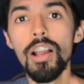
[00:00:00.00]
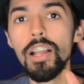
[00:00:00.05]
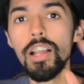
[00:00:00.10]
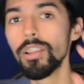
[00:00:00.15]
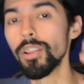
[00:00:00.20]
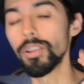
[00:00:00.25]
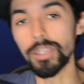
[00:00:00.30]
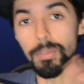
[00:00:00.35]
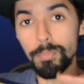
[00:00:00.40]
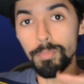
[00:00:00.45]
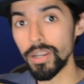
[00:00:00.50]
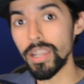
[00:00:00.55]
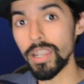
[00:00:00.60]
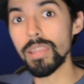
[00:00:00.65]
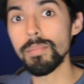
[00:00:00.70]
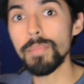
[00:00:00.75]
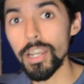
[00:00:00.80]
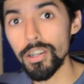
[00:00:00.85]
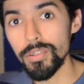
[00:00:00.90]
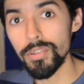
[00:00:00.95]
Look, the point of
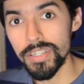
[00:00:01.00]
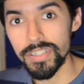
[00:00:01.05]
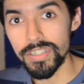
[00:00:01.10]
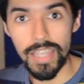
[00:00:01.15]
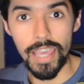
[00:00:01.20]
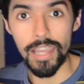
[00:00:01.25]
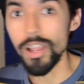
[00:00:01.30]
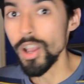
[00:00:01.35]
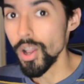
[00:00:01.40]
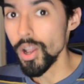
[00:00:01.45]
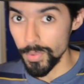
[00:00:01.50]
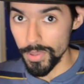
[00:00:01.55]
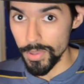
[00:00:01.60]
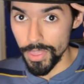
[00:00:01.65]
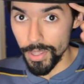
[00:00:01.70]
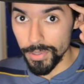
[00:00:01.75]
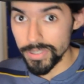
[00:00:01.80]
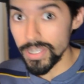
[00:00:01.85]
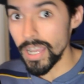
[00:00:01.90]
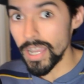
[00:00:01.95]
the matter is that with
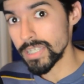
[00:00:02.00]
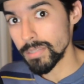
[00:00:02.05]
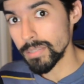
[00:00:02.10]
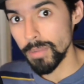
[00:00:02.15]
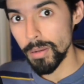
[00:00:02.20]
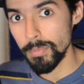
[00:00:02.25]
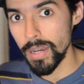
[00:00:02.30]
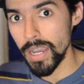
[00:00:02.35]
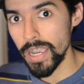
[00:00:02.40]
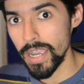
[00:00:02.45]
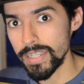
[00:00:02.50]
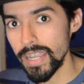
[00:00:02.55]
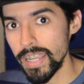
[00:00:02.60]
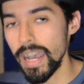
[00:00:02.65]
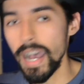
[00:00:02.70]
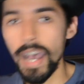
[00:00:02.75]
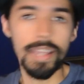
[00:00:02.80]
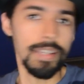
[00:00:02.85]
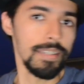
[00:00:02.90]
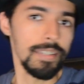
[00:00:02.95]
those thoughts in my mind,
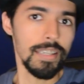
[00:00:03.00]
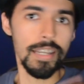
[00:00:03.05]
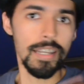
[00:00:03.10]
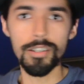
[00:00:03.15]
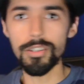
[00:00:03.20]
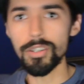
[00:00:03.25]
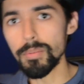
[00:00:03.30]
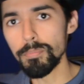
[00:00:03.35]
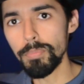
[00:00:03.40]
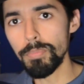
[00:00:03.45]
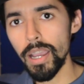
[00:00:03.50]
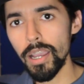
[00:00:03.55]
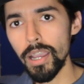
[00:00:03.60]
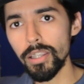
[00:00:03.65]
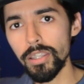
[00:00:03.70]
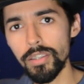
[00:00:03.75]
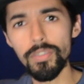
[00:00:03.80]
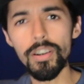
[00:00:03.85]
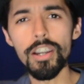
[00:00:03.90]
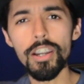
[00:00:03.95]
I decided to
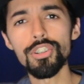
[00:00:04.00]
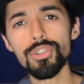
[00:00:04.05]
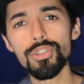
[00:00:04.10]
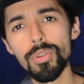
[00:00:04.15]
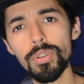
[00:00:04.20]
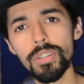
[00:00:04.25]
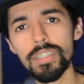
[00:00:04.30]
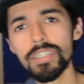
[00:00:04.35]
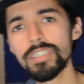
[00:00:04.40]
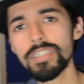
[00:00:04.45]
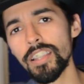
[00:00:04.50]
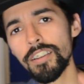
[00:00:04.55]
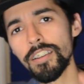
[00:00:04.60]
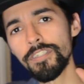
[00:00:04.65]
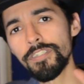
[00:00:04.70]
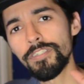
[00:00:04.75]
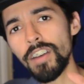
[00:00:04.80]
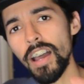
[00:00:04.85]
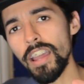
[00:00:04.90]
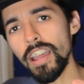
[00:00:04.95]
compile a very short list of
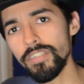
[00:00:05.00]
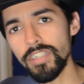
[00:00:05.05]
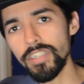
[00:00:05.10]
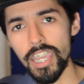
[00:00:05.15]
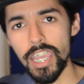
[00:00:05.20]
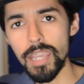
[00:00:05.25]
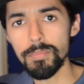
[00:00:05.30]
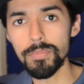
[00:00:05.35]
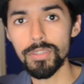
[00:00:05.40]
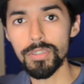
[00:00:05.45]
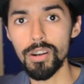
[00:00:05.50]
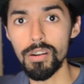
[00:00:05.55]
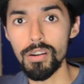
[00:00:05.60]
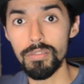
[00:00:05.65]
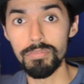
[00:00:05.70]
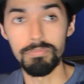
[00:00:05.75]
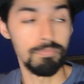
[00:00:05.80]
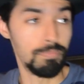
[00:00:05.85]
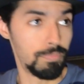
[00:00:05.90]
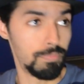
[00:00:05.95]
5 games that
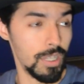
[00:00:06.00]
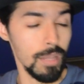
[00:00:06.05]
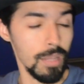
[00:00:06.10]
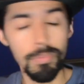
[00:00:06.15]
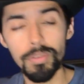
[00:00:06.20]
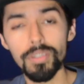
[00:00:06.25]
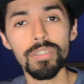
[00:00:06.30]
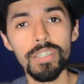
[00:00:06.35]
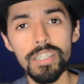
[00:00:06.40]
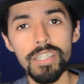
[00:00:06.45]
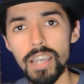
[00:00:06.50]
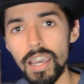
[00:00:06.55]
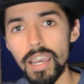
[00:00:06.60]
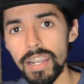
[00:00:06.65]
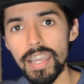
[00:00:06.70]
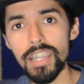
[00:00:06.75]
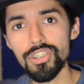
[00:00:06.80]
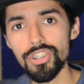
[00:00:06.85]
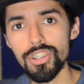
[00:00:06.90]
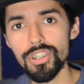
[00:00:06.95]
are typically not
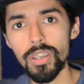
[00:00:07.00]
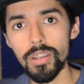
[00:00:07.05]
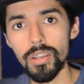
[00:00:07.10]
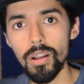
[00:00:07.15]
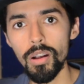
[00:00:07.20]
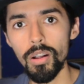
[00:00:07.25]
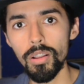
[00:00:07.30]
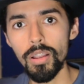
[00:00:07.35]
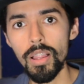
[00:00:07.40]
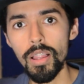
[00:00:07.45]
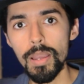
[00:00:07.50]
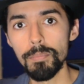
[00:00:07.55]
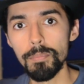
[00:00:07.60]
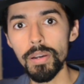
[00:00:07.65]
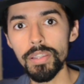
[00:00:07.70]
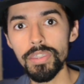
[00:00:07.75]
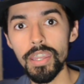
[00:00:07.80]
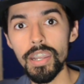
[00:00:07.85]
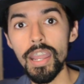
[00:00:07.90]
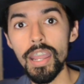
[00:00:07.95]
ecchi at all,
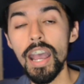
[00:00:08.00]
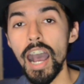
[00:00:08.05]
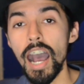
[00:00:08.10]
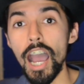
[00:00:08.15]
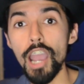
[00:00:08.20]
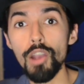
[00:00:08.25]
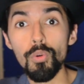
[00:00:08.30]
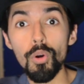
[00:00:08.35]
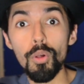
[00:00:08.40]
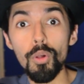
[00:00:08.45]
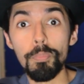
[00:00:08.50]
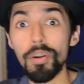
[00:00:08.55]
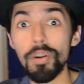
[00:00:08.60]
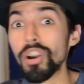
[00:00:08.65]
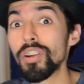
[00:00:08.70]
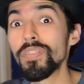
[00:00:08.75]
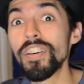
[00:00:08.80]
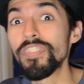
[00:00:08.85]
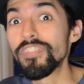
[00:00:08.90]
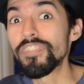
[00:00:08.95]
but then I will
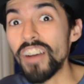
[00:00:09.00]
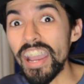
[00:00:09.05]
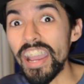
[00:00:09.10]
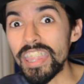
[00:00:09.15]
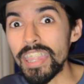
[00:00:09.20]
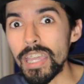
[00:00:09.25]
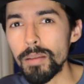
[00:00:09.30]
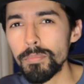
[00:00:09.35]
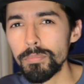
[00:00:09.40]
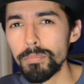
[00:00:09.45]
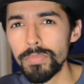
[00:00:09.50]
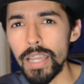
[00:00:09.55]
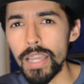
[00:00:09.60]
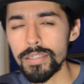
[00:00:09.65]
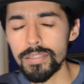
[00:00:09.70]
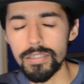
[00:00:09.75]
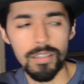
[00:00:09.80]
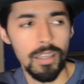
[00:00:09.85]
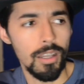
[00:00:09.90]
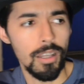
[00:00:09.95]
pervify them.
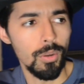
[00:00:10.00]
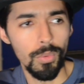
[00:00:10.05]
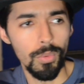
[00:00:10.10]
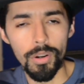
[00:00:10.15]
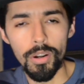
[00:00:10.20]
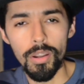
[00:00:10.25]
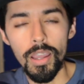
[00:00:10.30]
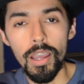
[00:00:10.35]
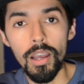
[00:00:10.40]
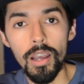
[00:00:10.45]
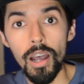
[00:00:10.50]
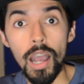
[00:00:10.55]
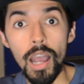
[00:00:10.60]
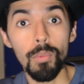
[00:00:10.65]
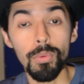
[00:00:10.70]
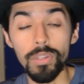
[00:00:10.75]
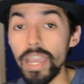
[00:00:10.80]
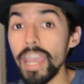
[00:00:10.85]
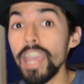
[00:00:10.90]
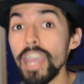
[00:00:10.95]
That's not a word. I
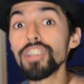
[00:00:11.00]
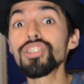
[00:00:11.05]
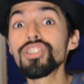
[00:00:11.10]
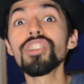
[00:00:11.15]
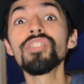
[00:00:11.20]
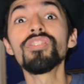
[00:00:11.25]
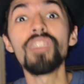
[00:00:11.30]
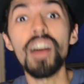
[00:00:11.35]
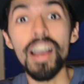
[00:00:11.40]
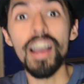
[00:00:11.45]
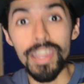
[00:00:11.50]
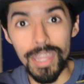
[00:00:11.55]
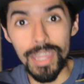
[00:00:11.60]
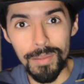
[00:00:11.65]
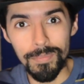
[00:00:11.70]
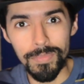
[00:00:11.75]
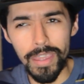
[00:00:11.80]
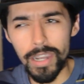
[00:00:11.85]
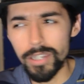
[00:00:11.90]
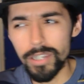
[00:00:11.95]
will ecchify
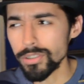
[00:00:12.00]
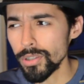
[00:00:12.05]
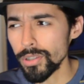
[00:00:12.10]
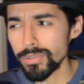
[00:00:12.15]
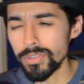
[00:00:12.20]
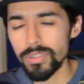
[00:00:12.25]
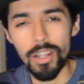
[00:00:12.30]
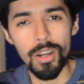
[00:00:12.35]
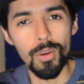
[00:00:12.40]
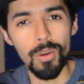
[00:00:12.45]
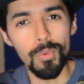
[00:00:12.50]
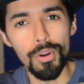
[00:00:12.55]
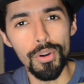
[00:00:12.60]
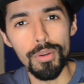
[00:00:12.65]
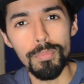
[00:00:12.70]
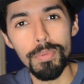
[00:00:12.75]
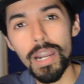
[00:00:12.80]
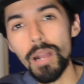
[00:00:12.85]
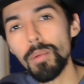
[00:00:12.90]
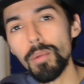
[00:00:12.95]
them. That is also not a
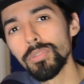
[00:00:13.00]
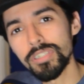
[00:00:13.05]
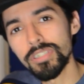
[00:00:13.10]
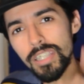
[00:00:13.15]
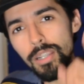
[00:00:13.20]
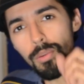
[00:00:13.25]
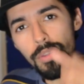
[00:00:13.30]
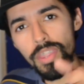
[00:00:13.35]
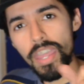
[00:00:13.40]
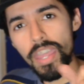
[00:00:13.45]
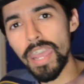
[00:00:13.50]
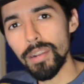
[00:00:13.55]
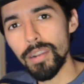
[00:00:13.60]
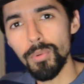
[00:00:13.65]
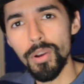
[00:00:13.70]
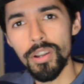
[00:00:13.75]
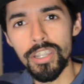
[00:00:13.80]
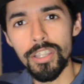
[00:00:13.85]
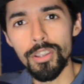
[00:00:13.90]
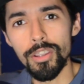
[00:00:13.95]
word, but I will stick with that
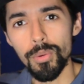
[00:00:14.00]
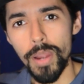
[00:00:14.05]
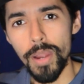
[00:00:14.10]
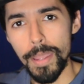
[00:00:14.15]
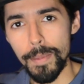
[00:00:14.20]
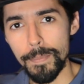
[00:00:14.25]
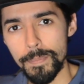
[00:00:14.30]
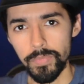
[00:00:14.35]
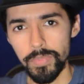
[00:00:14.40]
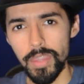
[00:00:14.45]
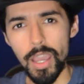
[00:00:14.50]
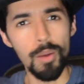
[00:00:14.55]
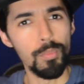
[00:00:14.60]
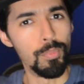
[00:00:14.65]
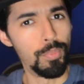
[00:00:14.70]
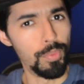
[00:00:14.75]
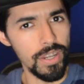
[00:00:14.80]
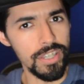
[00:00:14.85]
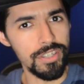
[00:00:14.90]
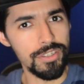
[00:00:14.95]
one either way. Now
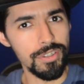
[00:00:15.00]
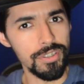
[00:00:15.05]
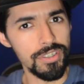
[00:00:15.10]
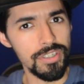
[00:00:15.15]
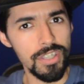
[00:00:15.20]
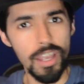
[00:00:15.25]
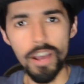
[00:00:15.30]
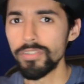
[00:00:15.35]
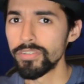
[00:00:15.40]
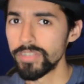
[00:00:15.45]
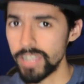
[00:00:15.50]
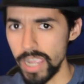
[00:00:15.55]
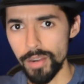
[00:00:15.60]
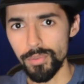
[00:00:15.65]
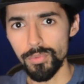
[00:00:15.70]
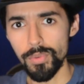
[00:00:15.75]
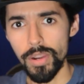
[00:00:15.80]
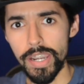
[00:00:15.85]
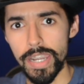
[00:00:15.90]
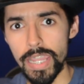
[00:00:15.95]
brace yourself, get
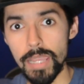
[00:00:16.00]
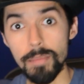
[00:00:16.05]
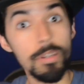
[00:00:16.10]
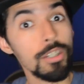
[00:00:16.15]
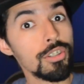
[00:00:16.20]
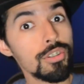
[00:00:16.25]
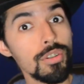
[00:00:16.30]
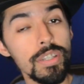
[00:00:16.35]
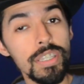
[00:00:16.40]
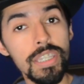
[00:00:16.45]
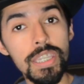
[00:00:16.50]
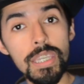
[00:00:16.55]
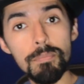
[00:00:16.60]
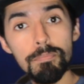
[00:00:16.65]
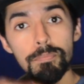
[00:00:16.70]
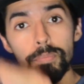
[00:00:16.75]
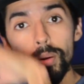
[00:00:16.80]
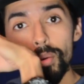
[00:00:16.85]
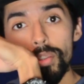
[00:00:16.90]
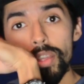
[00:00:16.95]
ready, and make sure to
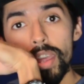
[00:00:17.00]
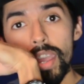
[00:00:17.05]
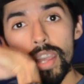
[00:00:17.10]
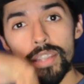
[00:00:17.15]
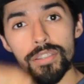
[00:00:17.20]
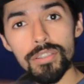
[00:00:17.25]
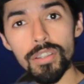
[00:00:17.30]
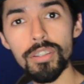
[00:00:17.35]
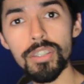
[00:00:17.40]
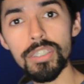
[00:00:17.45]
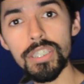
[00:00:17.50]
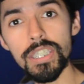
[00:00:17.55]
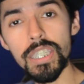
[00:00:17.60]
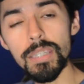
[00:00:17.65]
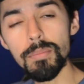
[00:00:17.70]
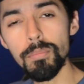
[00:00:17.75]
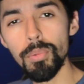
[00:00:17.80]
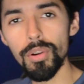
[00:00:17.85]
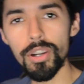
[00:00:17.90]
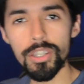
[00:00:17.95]
keep both hands on the
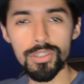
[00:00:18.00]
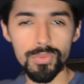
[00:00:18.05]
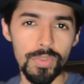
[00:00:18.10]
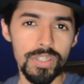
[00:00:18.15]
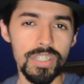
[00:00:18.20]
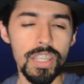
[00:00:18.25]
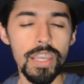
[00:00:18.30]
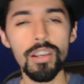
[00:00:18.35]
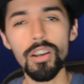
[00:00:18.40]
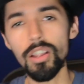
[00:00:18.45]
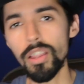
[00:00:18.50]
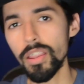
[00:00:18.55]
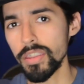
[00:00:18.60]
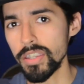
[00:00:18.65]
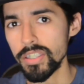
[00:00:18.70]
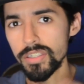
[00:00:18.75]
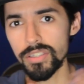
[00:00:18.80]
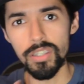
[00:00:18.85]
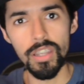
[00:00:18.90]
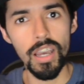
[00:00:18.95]
keyboard as we take all of
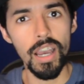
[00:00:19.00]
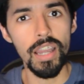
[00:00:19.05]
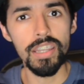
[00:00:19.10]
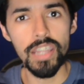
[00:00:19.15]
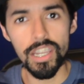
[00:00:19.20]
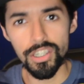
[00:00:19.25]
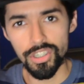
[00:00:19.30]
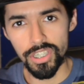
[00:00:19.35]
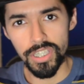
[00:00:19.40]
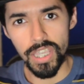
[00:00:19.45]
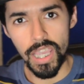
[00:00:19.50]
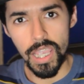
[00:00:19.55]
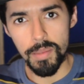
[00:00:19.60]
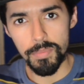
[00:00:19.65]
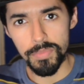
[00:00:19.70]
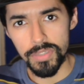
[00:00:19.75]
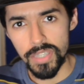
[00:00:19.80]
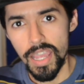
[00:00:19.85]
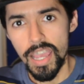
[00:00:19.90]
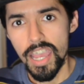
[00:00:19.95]
these non-ecchi
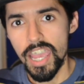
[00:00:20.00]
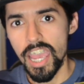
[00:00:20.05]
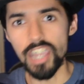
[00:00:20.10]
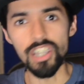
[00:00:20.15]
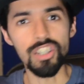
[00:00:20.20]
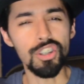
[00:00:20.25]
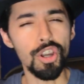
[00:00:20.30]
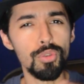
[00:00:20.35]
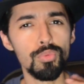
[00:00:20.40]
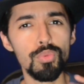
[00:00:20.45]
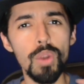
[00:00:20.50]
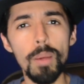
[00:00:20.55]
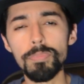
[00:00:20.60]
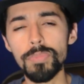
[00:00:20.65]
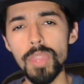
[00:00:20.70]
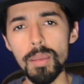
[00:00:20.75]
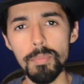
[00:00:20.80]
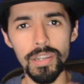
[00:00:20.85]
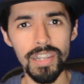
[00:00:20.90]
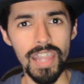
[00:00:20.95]
games and corrupt
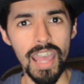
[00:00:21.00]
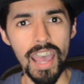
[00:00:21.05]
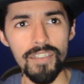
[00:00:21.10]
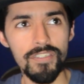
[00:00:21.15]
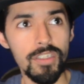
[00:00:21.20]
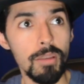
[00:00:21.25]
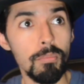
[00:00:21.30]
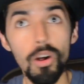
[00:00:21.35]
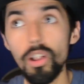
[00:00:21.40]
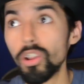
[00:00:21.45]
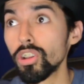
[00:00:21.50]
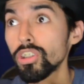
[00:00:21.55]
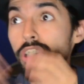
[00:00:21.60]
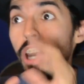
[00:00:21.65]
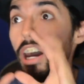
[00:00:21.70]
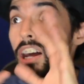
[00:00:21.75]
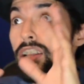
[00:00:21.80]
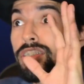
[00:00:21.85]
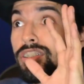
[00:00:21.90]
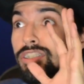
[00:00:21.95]
them and have them all
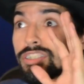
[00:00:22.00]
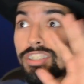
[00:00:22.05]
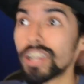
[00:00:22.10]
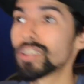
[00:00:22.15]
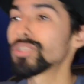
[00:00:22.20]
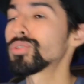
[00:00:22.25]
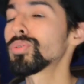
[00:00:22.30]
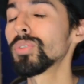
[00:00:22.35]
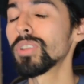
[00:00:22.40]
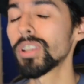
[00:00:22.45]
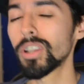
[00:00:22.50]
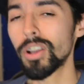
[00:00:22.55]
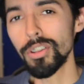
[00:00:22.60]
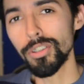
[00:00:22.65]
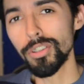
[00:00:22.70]
gone sexual like all